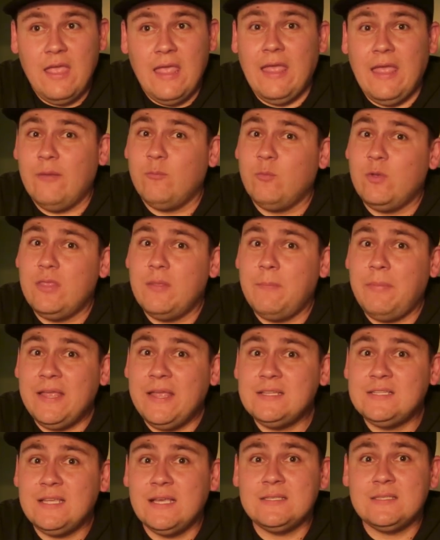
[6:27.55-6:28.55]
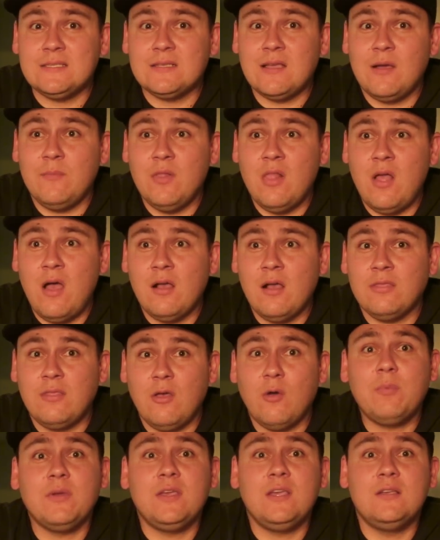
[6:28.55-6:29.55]
And when the paid tests come along,
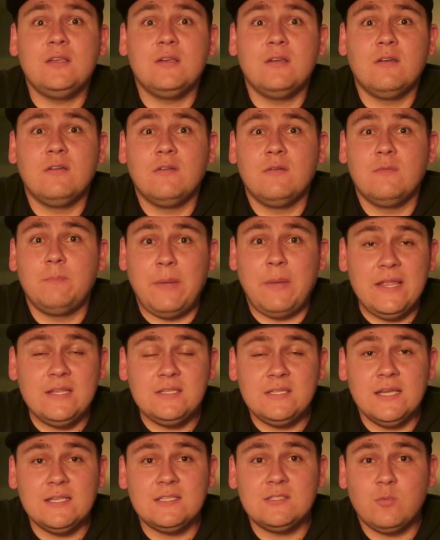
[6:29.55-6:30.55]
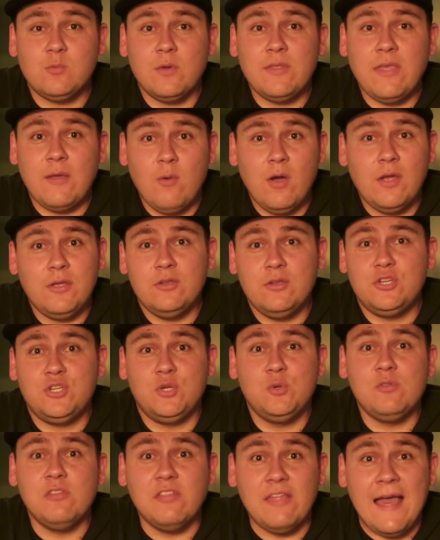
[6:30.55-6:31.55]
there'll be paid tests where they want you to
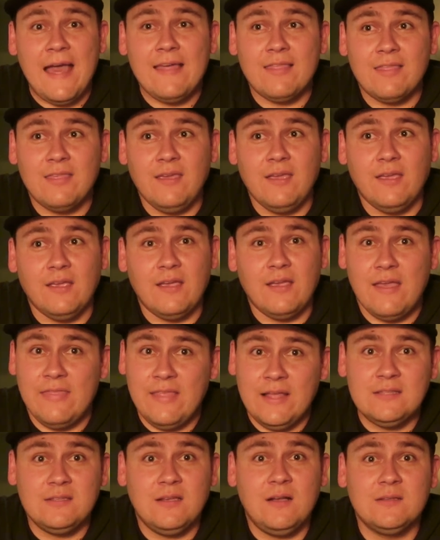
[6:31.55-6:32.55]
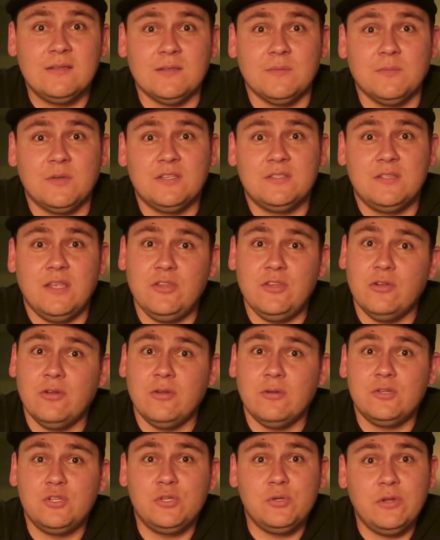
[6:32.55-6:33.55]
shoot that thing. And that's awesome, because then
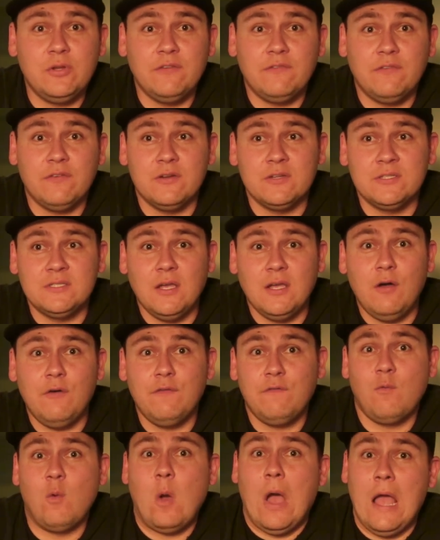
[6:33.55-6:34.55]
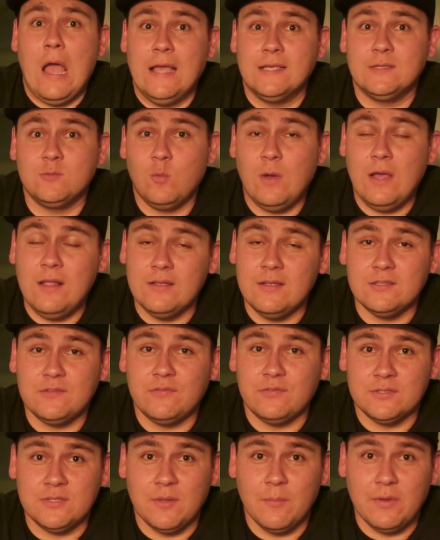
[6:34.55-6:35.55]
you're shooting for yourself as well as
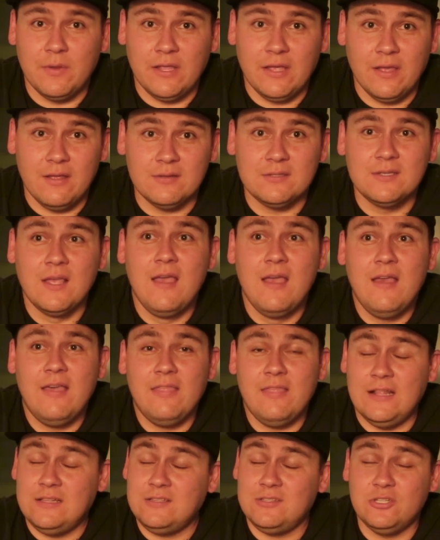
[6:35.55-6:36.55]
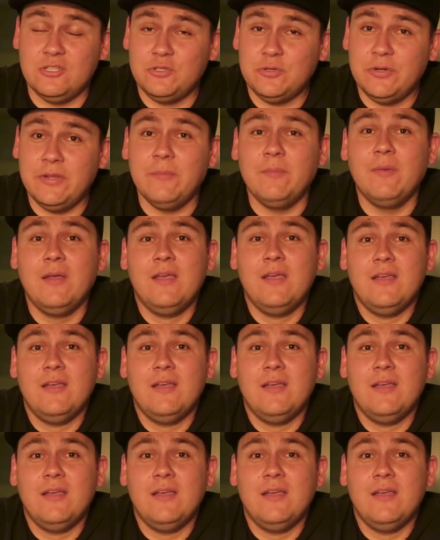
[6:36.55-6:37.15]
for somebody else. That's the dream.